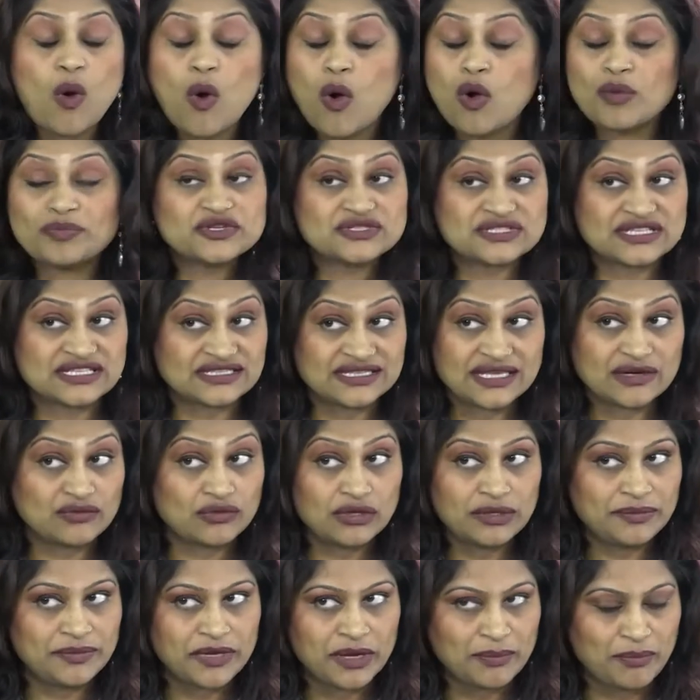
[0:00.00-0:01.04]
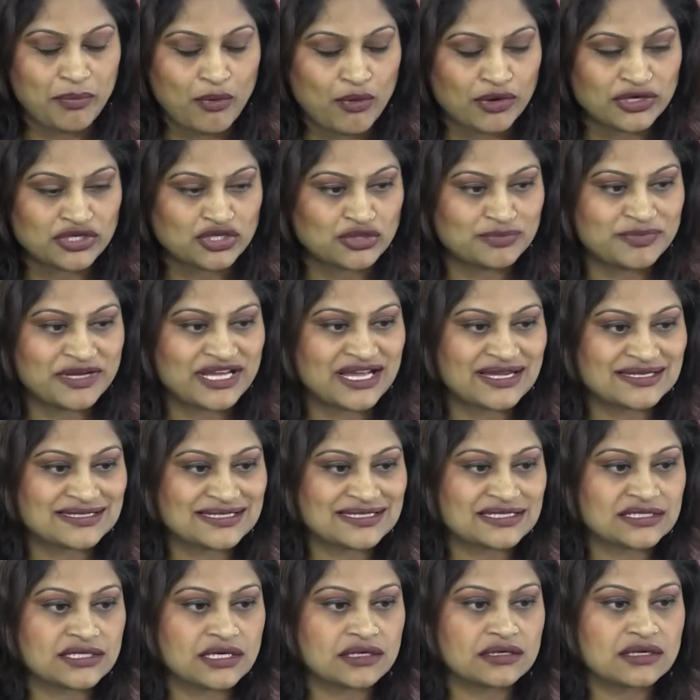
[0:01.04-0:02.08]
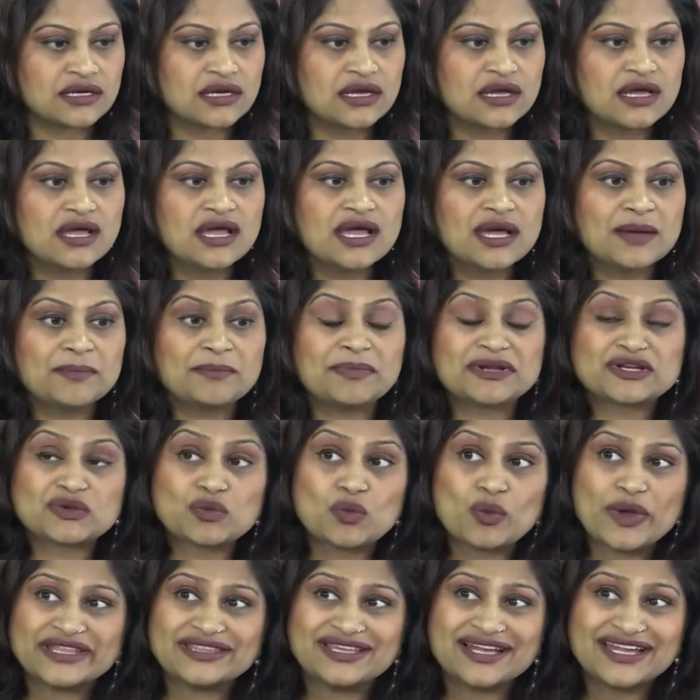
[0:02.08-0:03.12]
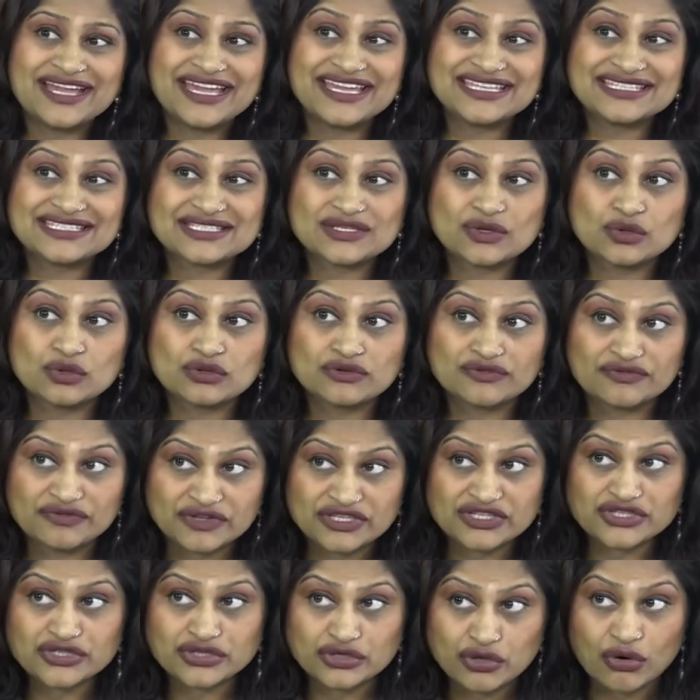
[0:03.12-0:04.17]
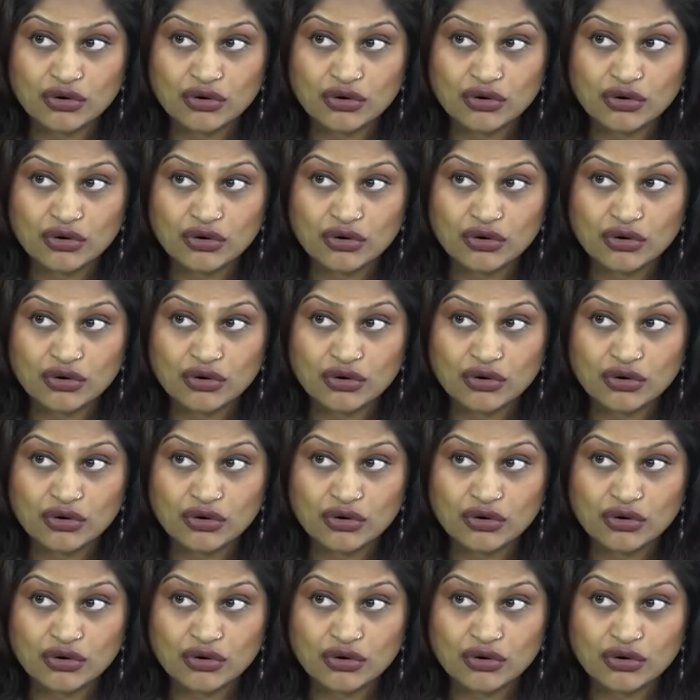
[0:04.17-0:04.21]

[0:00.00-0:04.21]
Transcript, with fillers: Obviously, there will be a point to be considered but whether it's going to fit